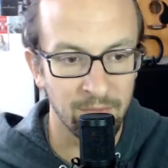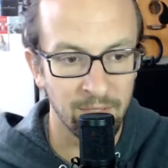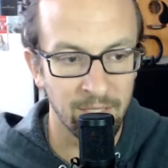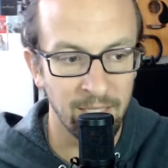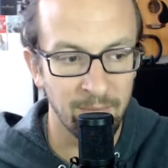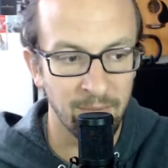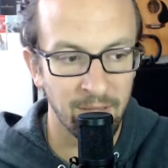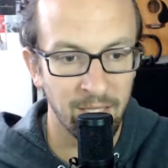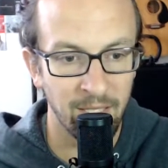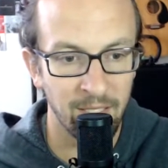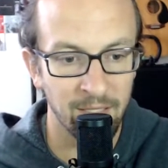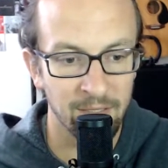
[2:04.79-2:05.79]
keep
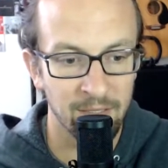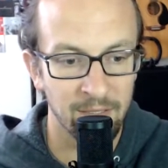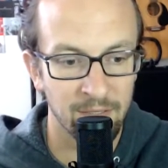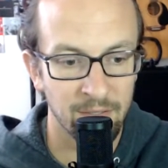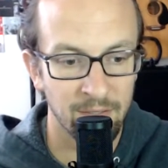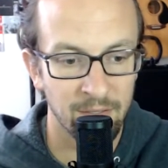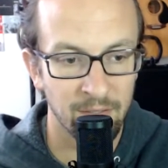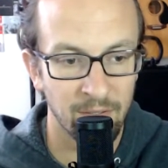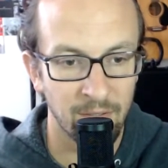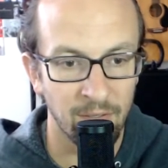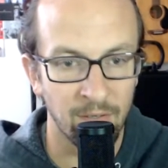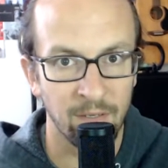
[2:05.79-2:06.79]
things
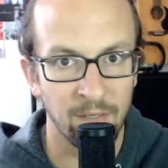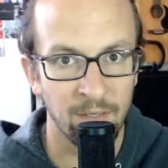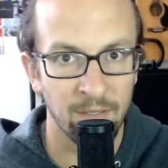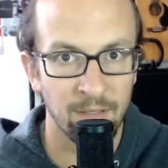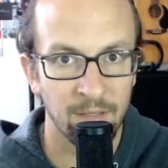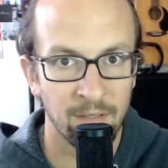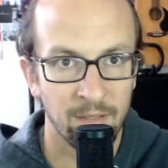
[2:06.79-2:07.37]
on